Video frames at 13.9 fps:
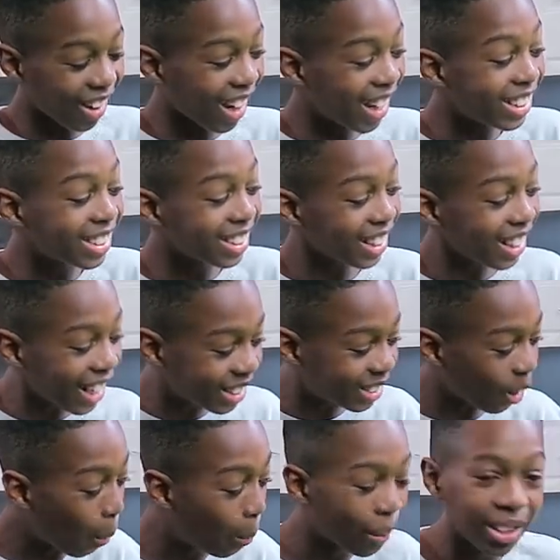guys, let's
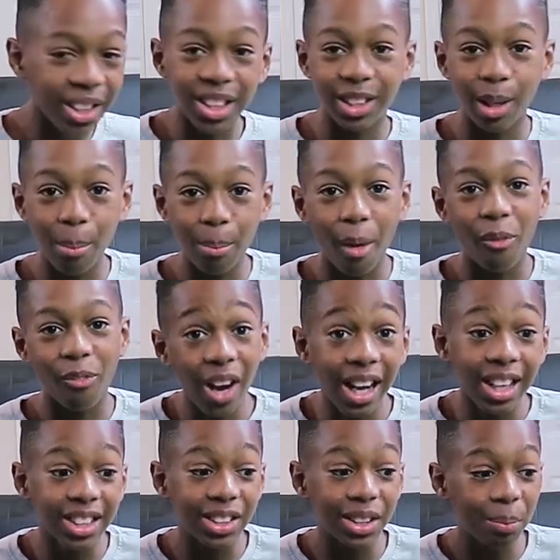open this up, but
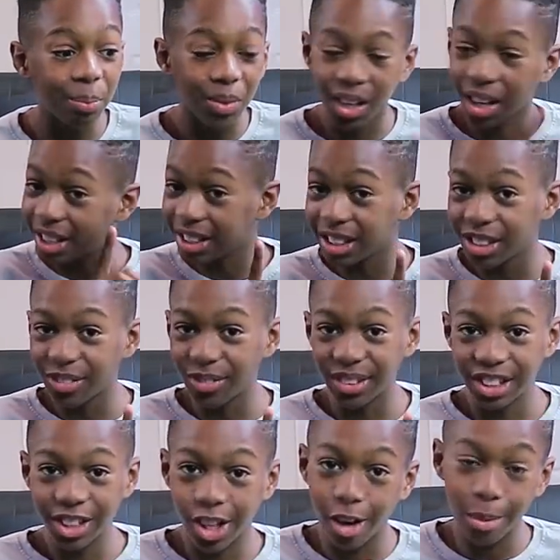first I'm gonna need
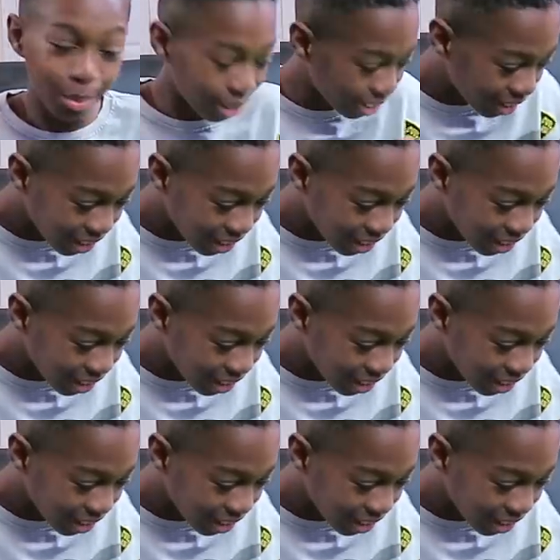something sharp.